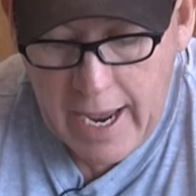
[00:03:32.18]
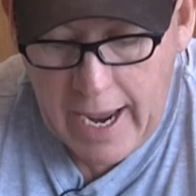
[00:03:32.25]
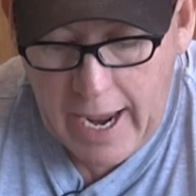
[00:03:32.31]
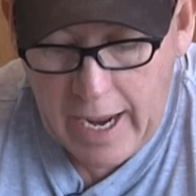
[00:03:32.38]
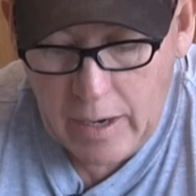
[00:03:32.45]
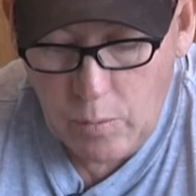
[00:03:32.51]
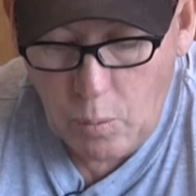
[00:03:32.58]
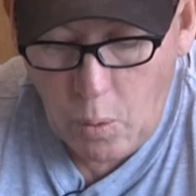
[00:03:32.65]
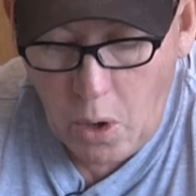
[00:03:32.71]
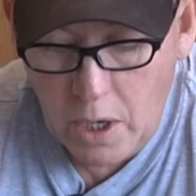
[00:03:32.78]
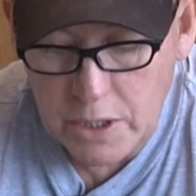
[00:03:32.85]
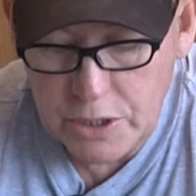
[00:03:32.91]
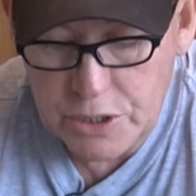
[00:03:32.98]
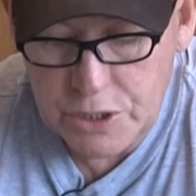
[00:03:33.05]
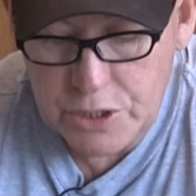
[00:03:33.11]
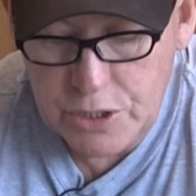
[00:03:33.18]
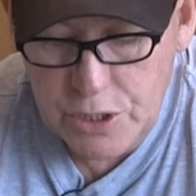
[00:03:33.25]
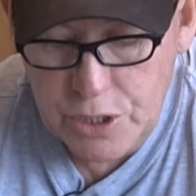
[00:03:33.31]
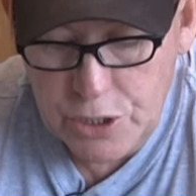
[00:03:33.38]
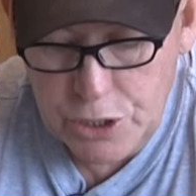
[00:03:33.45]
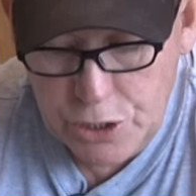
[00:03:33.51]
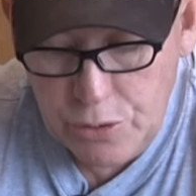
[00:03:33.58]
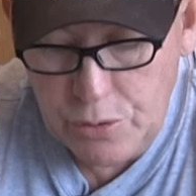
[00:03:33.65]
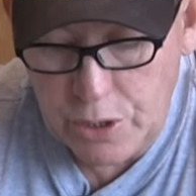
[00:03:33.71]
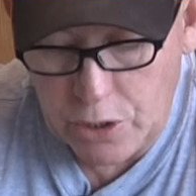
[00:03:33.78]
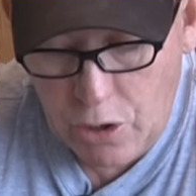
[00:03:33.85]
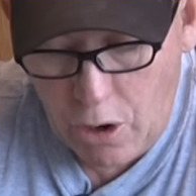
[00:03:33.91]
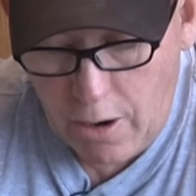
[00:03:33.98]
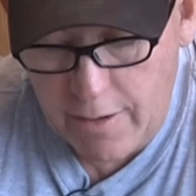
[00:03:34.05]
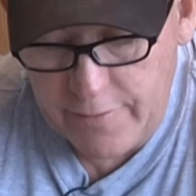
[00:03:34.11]
and want you to
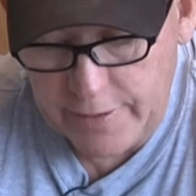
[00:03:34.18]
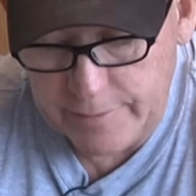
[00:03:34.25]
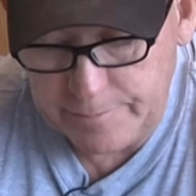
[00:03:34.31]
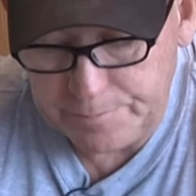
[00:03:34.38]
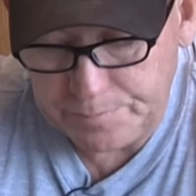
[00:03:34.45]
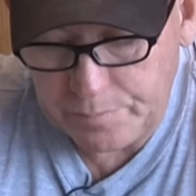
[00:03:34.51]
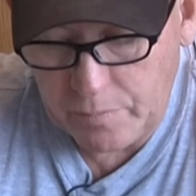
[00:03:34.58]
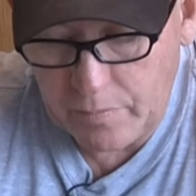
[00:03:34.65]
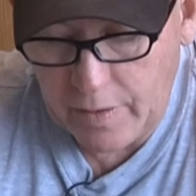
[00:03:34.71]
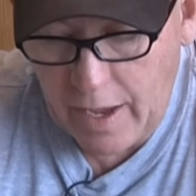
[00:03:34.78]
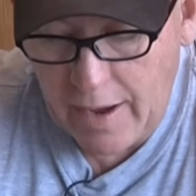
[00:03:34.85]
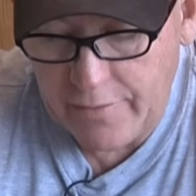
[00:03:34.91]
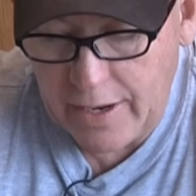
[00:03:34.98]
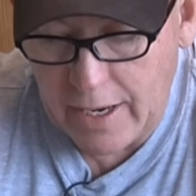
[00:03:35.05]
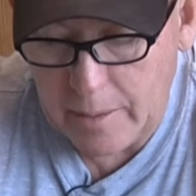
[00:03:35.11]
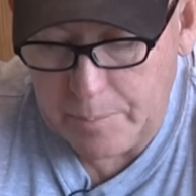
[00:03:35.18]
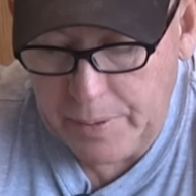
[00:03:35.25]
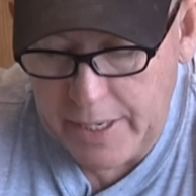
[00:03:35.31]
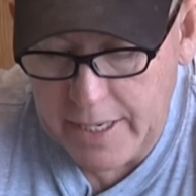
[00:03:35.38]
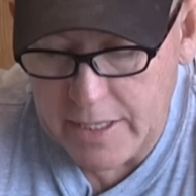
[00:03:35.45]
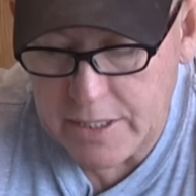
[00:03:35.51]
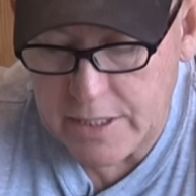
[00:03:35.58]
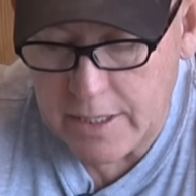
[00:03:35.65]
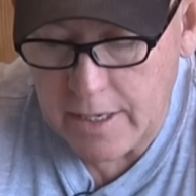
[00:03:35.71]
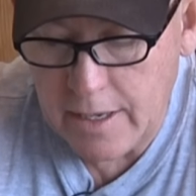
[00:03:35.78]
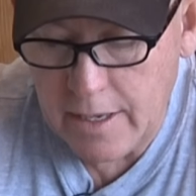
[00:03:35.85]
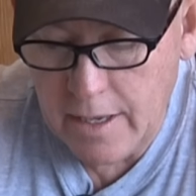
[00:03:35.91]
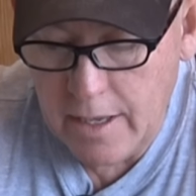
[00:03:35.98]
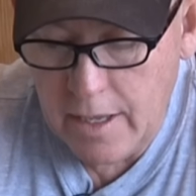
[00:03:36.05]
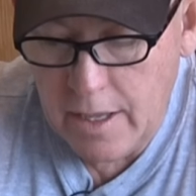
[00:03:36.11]
carve it? I've got a piece
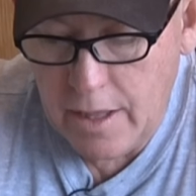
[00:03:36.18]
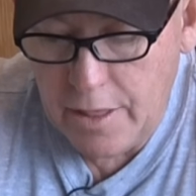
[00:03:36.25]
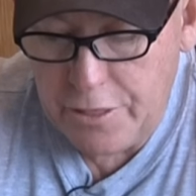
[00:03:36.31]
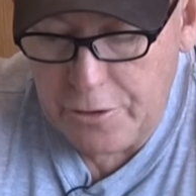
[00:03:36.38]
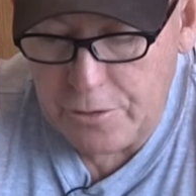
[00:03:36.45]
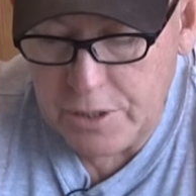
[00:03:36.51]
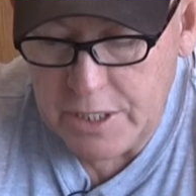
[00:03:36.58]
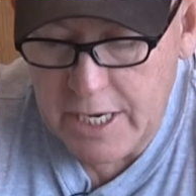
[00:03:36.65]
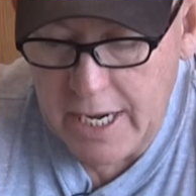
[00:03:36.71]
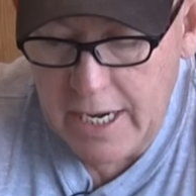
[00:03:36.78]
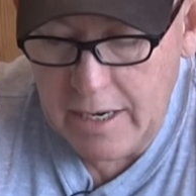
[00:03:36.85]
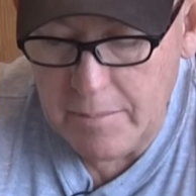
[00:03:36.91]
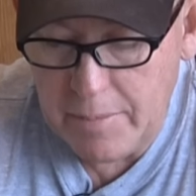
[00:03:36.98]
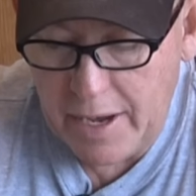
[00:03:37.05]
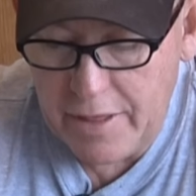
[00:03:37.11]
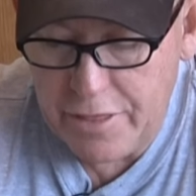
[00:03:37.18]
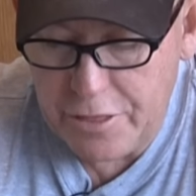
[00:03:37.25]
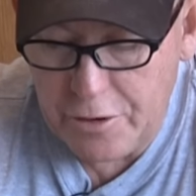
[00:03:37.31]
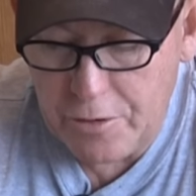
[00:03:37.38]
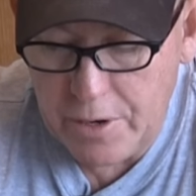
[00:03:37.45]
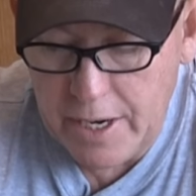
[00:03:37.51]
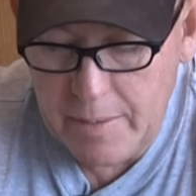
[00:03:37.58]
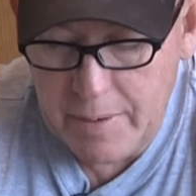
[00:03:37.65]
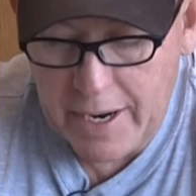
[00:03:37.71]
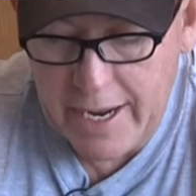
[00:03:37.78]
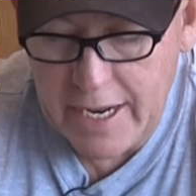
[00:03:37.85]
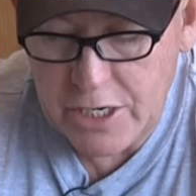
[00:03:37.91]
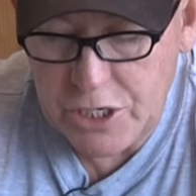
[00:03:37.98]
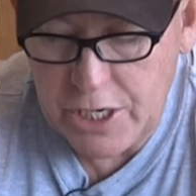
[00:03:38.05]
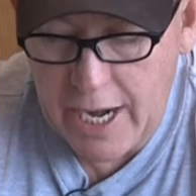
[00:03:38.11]
13 by 30 by
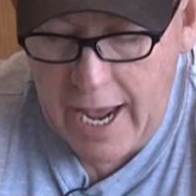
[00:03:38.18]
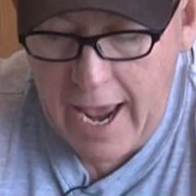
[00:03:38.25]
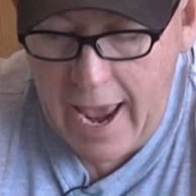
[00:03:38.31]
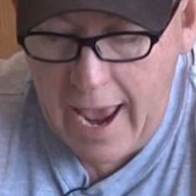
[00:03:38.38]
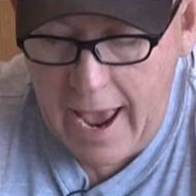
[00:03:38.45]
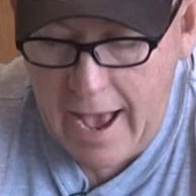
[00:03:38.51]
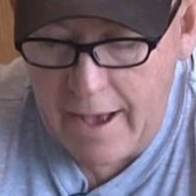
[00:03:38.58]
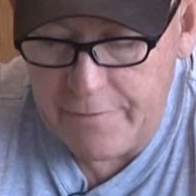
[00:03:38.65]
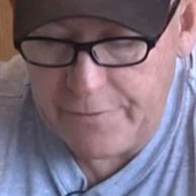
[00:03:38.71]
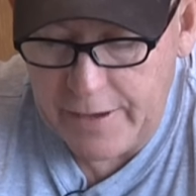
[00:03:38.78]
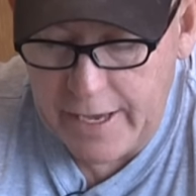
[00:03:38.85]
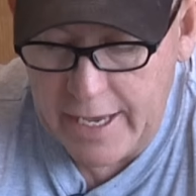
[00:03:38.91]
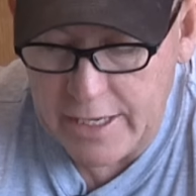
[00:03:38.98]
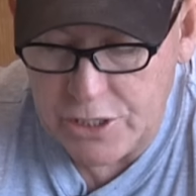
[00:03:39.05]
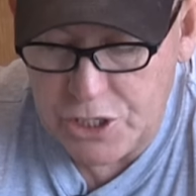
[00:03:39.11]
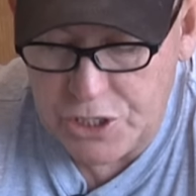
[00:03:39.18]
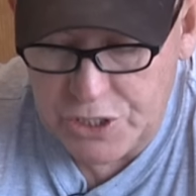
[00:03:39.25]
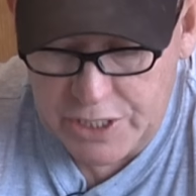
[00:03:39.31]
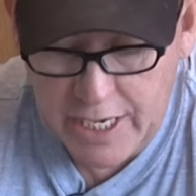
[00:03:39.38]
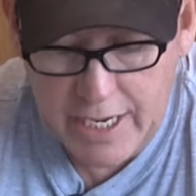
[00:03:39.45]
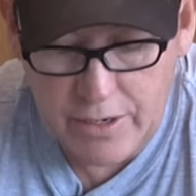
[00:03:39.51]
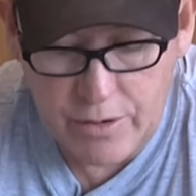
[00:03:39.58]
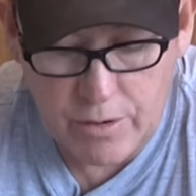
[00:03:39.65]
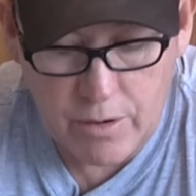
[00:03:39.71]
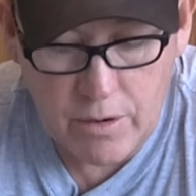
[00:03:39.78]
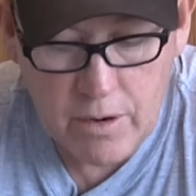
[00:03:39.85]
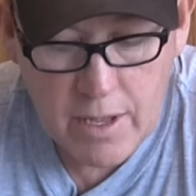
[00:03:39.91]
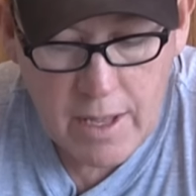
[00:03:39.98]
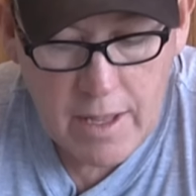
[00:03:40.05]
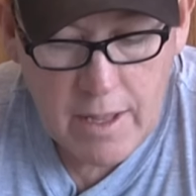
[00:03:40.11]
inch and a half inch
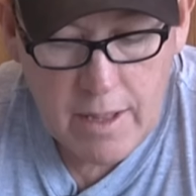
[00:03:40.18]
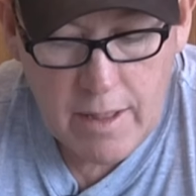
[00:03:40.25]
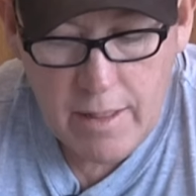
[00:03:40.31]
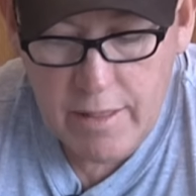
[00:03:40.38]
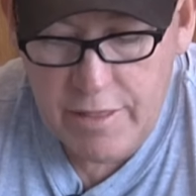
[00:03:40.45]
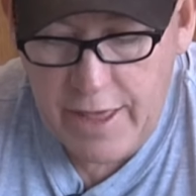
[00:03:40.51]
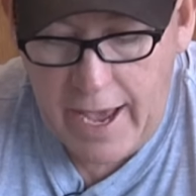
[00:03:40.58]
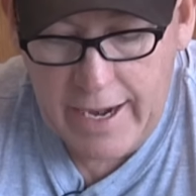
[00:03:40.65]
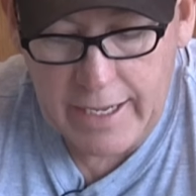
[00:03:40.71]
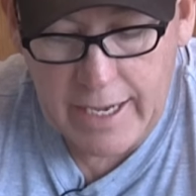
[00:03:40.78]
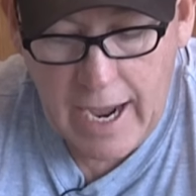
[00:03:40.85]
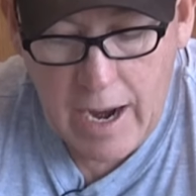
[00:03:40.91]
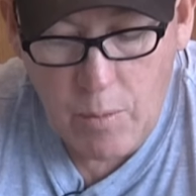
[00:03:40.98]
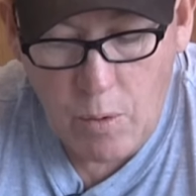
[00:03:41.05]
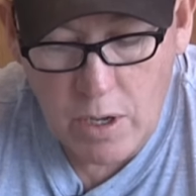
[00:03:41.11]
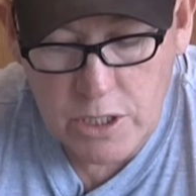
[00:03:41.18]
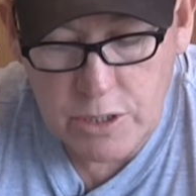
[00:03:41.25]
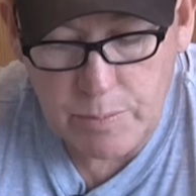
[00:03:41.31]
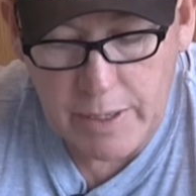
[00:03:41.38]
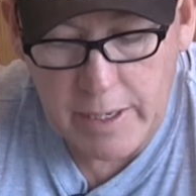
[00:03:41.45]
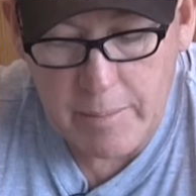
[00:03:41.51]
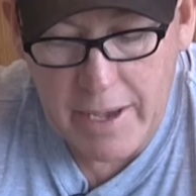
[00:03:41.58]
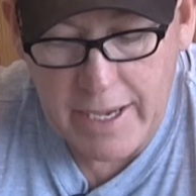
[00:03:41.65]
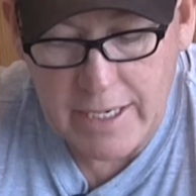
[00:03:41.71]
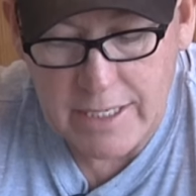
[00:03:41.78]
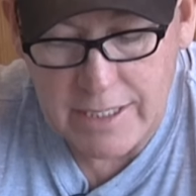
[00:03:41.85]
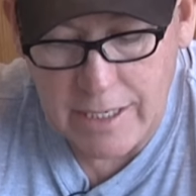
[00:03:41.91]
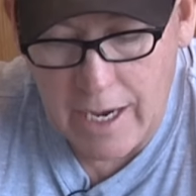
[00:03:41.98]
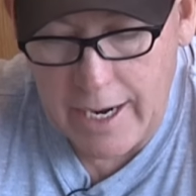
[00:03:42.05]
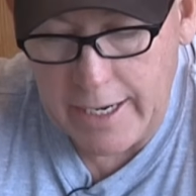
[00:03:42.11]
cedar that a guy wants me to make a
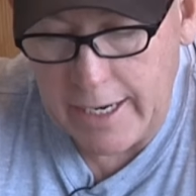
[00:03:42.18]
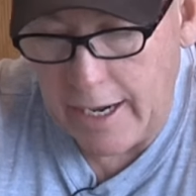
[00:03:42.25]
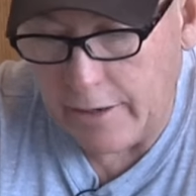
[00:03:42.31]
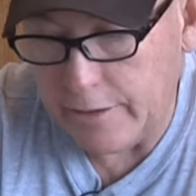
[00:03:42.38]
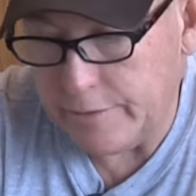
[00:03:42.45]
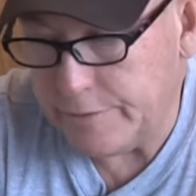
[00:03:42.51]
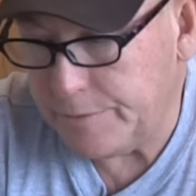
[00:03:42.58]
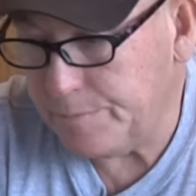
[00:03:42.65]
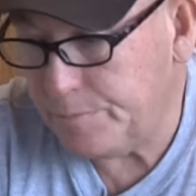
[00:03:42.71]
sign out of.